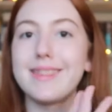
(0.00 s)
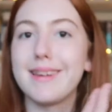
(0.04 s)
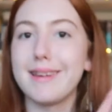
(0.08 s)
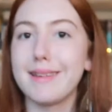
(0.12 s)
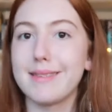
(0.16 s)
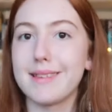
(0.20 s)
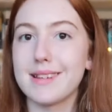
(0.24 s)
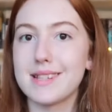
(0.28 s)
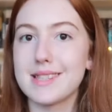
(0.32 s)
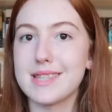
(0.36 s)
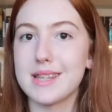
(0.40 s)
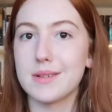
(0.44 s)

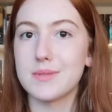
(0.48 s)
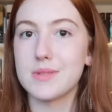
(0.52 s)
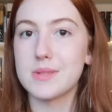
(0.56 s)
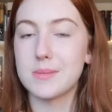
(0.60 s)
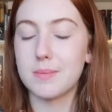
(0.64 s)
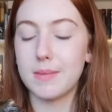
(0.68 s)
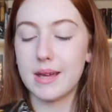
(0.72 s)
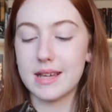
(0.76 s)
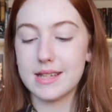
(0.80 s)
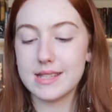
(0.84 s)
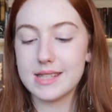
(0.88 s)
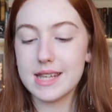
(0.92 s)
think that sounds
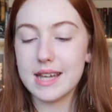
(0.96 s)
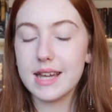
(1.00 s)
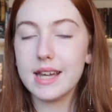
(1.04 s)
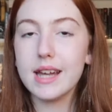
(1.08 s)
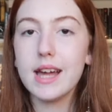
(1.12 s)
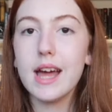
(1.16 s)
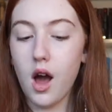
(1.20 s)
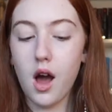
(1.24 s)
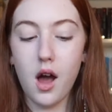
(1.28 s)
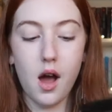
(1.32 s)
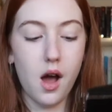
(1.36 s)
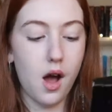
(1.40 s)
amazing.
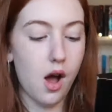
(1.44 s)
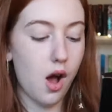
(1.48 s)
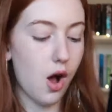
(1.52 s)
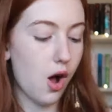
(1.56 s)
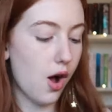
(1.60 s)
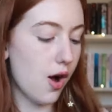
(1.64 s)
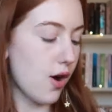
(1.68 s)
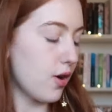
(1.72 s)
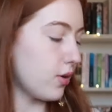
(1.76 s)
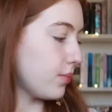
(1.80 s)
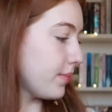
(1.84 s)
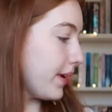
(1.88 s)

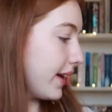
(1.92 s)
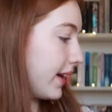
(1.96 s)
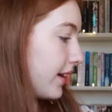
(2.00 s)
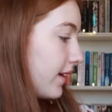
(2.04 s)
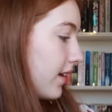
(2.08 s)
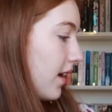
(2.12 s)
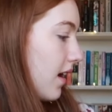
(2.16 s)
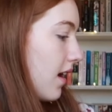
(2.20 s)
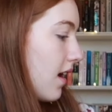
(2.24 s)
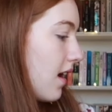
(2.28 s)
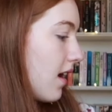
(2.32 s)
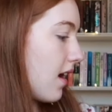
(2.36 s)
Oh my
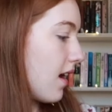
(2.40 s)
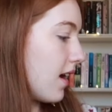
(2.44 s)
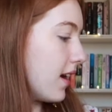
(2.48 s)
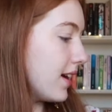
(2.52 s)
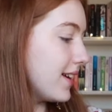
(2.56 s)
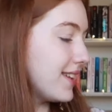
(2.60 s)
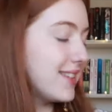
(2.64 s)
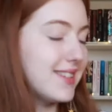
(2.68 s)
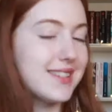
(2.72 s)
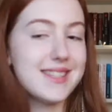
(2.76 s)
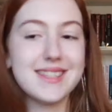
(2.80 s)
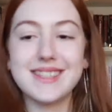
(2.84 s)

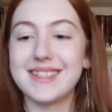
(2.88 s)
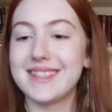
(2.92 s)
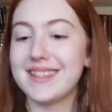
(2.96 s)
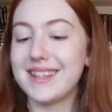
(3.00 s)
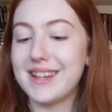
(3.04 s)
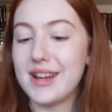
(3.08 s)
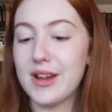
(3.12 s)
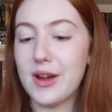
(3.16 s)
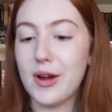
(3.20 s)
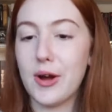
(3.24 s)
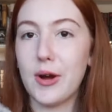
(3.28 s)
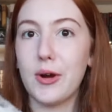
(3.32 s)
god.
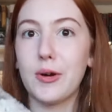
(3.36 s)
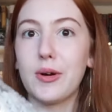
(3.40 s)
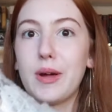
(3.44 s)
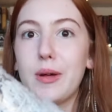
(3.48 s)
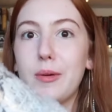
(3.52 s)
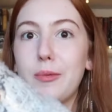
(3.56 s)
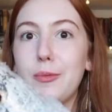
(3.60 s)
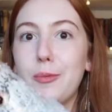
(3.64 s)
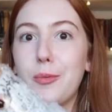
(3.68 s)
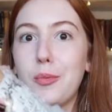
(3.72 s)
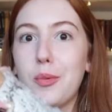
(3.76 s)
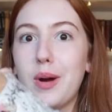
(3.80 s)

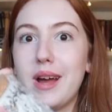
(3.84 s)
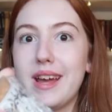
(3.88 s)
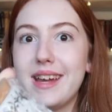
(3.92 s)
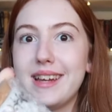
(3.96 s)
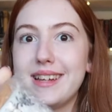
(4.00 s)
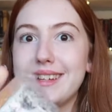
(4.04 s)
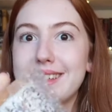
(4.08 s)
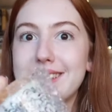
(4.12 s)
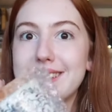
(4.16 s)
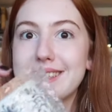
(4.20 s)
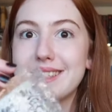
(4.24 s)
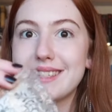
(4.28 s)
Okay,
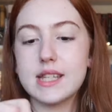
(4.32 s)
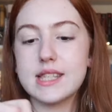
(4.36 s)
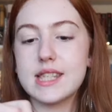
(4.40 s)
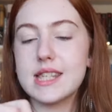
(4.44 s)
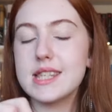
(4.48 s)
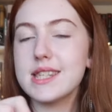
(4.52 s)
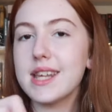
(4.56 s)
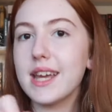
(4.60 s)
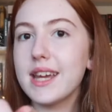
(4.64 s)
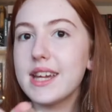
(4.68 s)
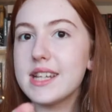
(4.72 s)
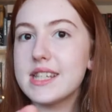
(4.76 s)
wait. Is
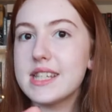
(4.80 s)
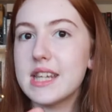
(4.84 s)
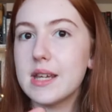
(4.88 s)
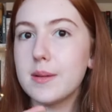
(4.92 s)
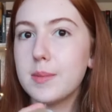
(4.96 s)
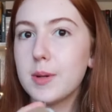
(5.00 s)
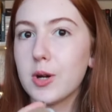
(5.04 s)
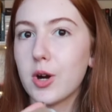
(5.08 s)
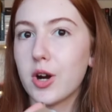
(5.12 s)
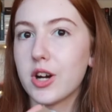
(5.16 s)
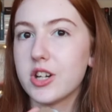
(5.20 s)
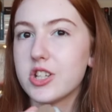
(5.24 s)
this like a
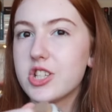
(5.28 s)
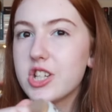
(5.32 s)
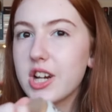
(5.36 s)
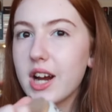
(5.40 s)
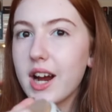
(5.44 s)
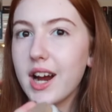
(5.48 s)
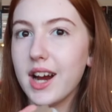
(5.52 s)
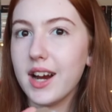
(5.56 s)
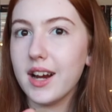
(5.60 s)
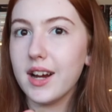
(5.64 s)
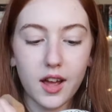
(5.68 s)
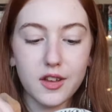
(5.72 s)
TBR
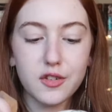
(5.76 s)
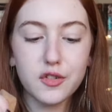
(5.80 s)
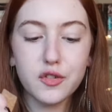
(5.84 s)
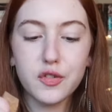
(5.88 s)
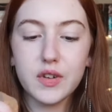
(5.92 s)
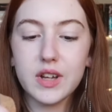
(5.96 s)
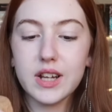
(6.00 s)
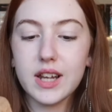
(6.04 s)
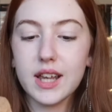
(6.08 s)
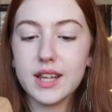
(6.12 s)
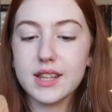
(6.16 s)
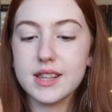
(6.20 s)
jar? I
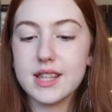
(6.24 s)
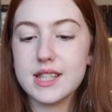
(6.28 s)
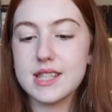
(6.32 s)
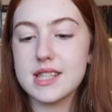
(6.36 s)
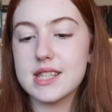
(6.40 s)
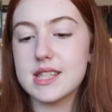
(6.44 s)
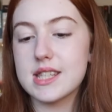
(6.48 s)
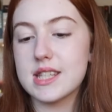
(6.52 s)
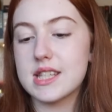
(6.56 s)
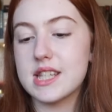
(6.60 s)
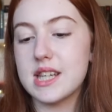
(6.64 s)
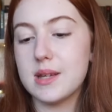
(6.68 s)
feel like
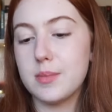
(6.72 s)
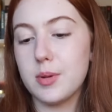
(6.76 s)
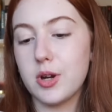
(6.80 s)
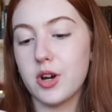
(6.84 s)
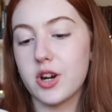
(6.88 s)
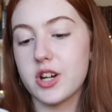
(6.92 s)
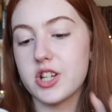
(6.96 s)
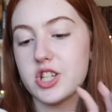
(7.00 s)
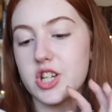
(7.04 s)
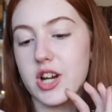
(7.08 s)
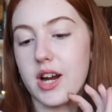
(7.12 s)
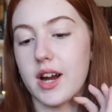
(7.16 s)
this is a
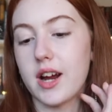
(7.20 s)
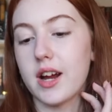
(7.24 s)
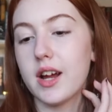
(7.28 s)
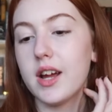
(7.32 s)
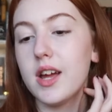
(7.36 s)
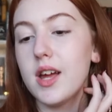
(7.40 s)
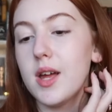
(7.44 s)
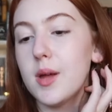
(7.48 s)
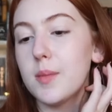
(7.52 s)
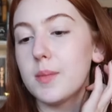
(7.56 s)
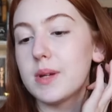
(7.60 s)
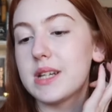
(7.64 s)
TBR jar
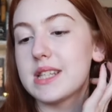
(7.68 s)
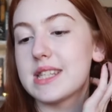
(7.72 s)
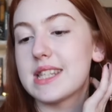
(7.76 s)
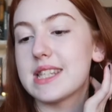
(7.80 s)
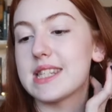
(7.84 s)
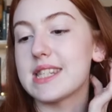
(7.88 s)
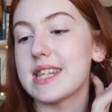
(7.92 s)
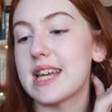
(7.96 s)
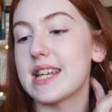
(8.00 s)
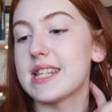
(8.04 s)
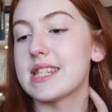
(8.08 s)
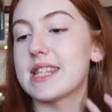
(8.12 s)
because
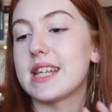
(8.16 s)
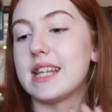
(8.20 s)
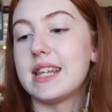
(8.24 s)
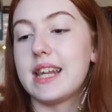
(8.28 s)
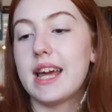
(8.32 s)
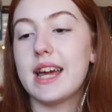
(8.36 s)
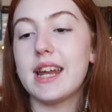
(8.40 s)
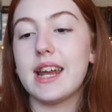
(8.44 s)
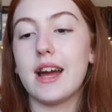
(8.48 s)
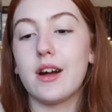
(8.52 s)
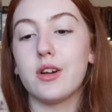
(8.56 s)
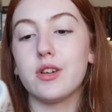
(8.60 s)
it says,
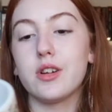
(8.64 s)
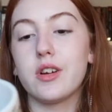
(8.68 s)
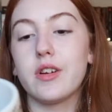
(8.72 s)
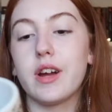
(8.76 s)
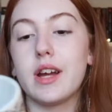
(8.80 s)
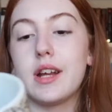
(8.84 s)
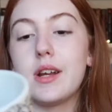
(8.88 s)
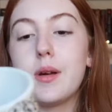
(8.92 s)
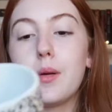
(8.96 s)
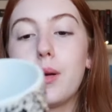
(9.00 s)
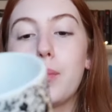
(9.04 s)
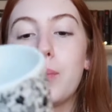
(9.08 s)
let Owl
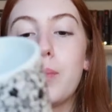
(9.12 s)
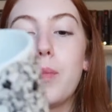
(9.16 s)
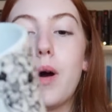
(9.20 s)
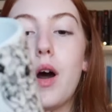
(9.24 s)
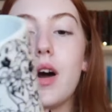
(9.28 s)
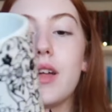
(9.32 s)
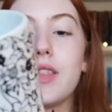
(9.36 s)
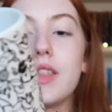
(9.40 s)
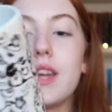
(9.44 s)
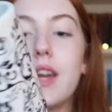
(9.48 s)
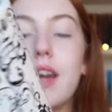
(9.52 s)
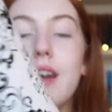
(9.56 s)
Crate
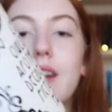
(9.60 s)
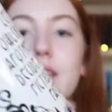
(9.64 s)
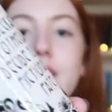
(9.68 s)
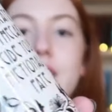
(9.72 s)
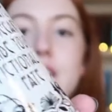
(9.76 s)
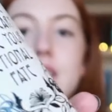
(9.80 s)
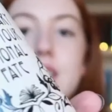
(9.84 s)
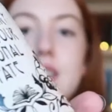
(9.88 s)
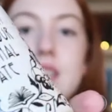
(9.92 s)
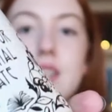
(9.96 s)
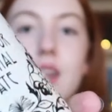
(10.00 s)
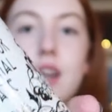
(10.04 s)

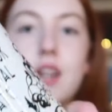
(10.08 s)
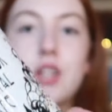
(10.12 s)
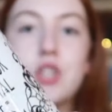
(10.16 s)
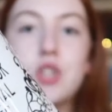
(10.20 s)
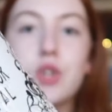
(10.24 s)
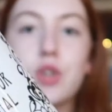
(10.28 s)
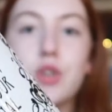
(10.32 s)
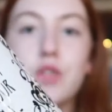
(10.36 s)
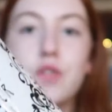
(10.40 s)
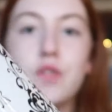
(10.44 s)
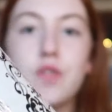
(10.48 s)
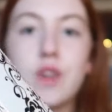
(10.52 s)
Apothecary
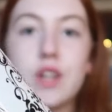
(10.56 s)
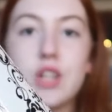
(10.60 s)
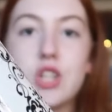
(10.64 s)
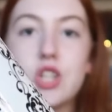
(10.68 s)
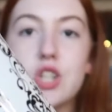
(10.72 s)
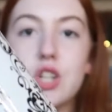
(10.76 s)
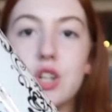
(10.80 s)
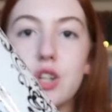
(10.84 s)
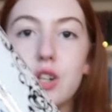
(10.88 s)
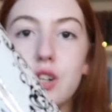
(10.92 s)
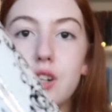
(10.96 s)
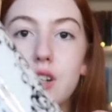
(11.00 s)
decide your
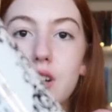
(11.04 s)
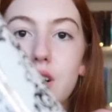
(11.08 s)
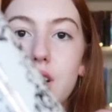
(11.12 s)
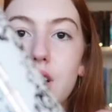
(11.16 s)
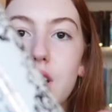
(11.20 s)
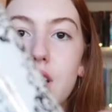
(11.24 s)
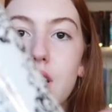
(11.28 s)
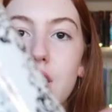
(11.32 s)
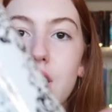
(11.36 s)
fictional